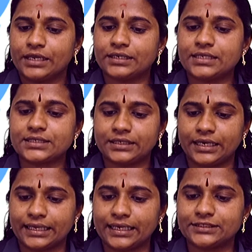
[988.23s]
It is
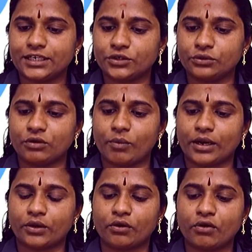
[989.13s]
dedicated to the
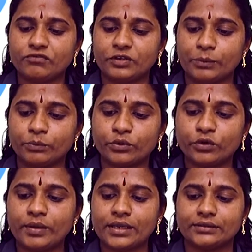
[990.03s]
work of
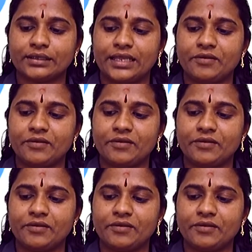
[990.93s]
improving the